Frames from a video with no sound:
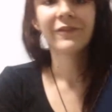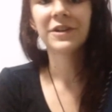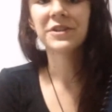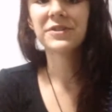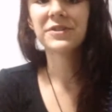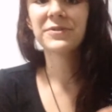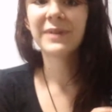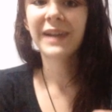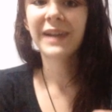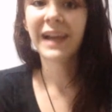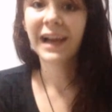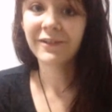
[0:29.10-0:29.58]

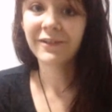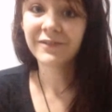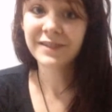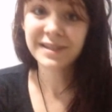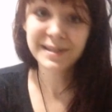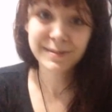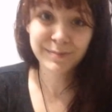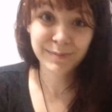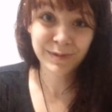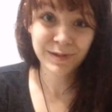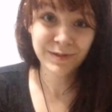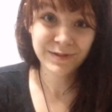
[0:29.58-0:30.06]
First we have
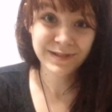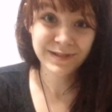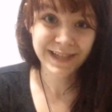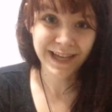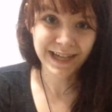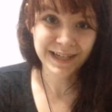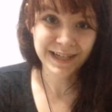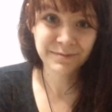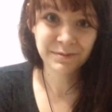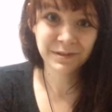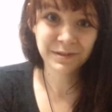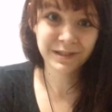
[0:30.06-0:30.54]
this blue
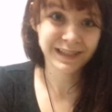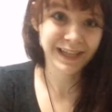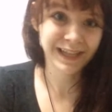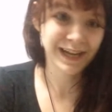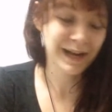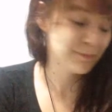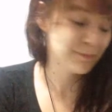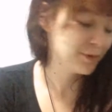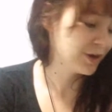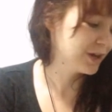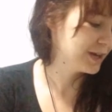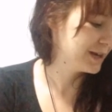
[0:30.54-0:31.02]
sketchbook
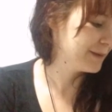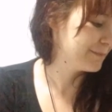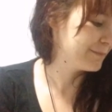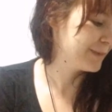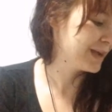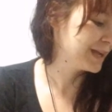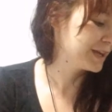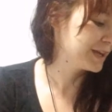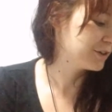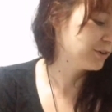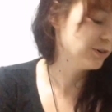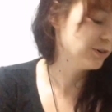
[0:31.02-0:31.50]
that I bought at
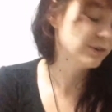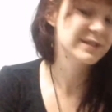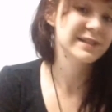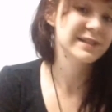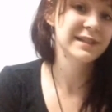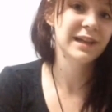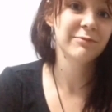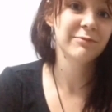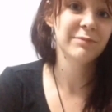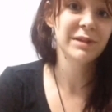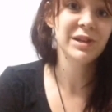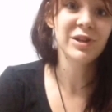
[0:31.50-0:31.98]
Michael's
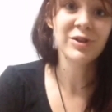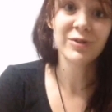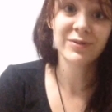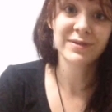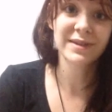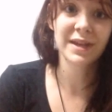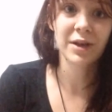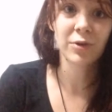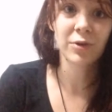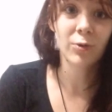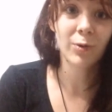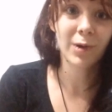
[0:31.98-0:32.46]
and I've been
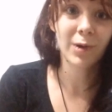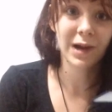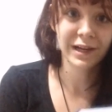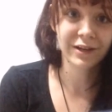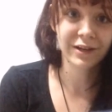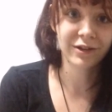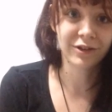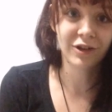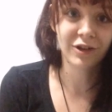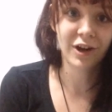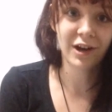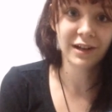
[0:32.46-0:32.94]
using quite
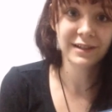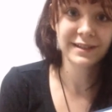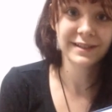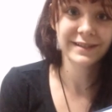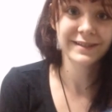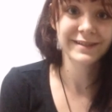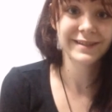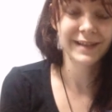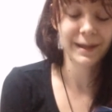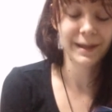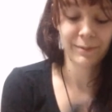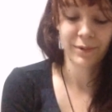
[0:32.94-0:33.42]
a lot
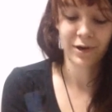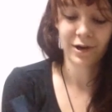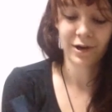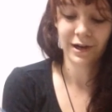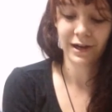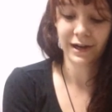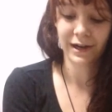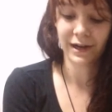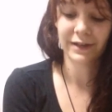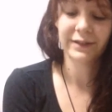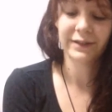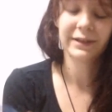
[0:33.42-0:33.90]
since I
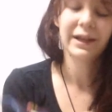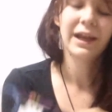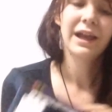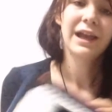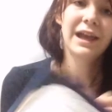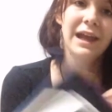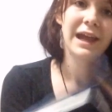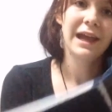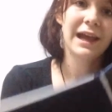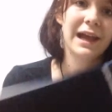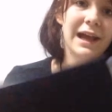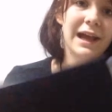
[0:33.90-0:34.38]
bought it.
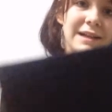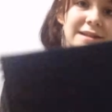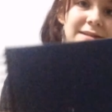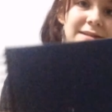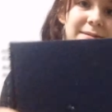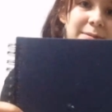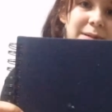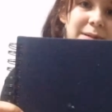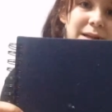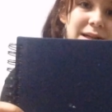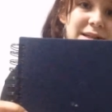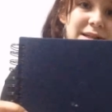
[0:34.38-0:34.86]
It has
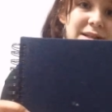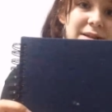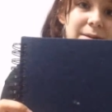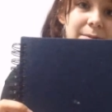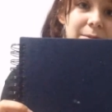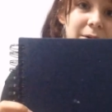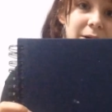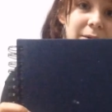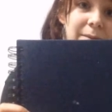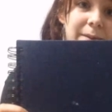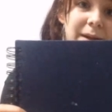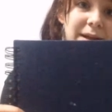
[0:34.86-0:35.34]
a place to
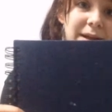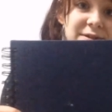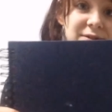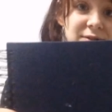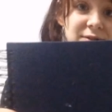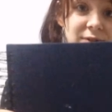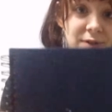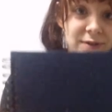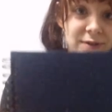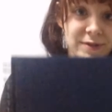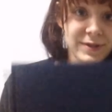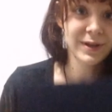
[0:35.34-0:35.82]
put a
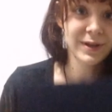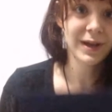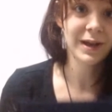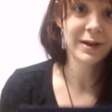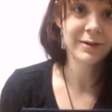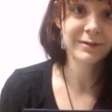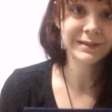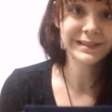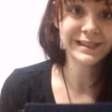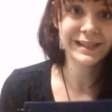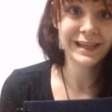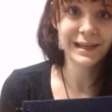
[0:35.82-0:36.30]
pencil, so I
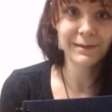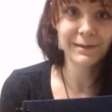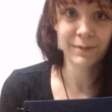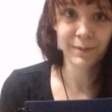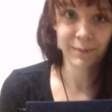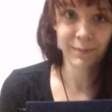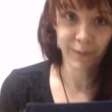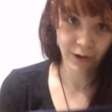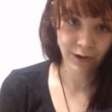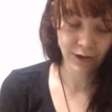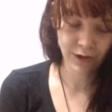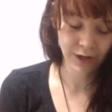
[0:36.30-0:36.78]
always keep
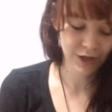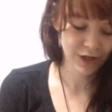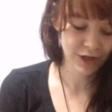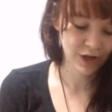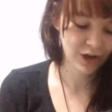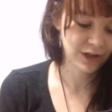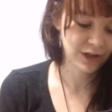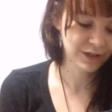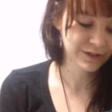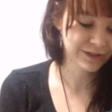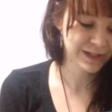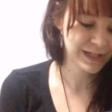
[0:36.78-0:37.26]
a
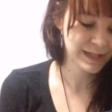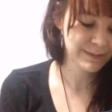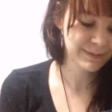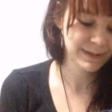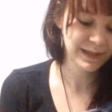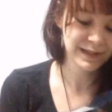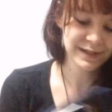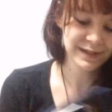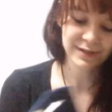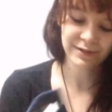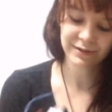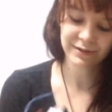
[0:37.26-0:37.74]
color-erased
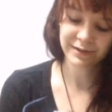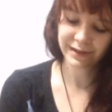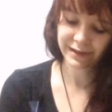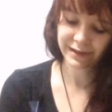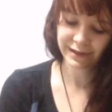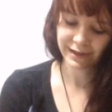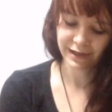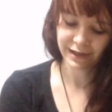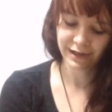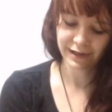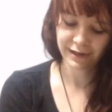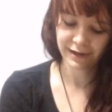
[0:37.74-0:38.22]
pencil in
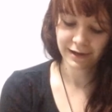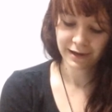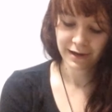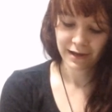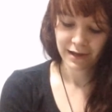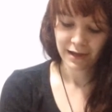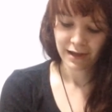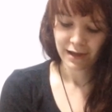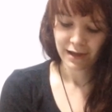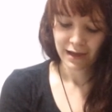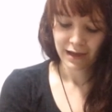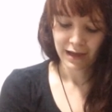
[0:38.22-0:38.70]
there.
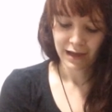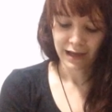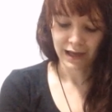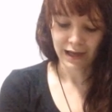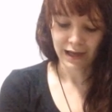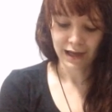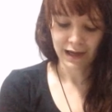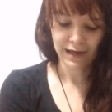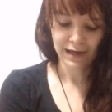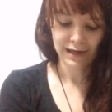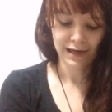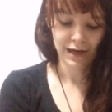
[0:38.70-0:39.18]

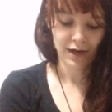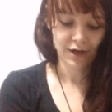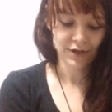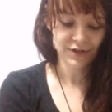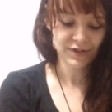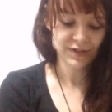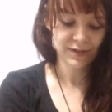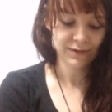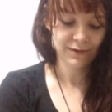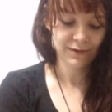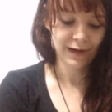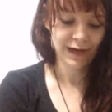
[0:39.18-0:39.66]
And it
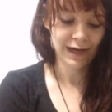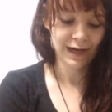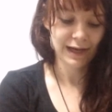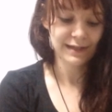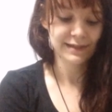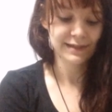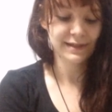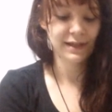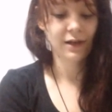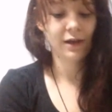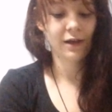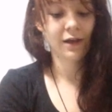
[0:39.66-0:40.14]
also
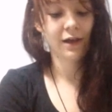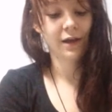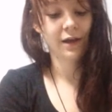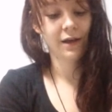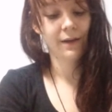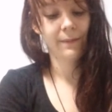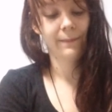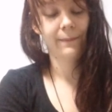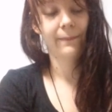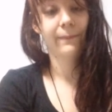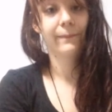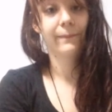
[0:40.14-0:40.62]
has
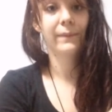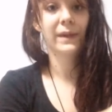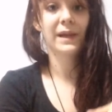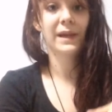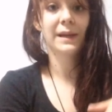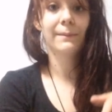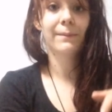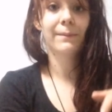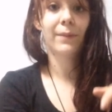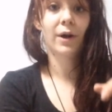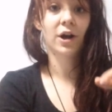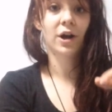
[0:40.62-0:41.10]
a
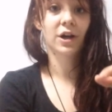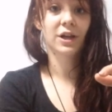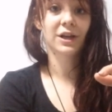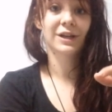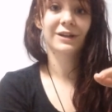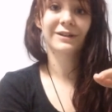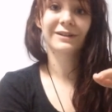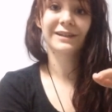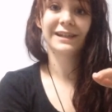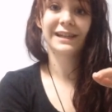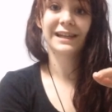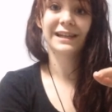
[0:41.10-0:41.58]
big pocket
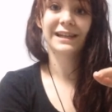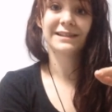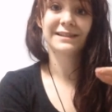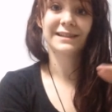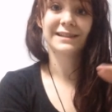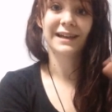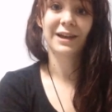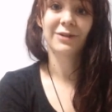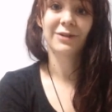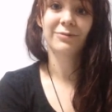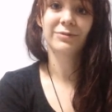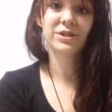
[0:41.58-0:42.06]
on the
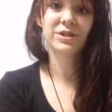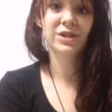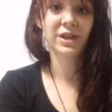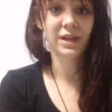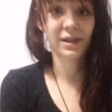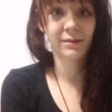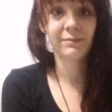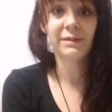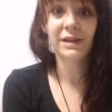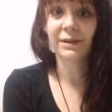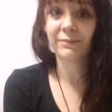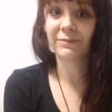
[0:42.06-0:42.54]
inside, which
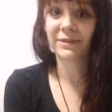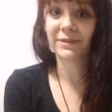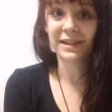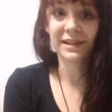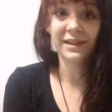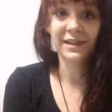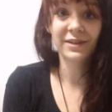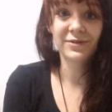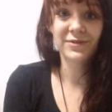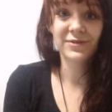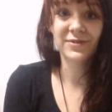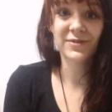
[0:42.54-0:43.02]
can be pretty
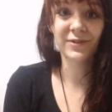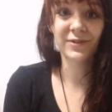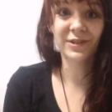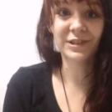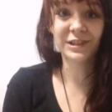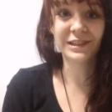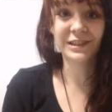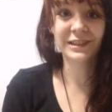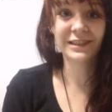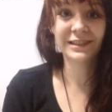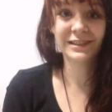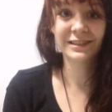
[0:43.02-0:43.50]

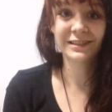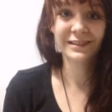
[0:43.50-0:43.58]
useful.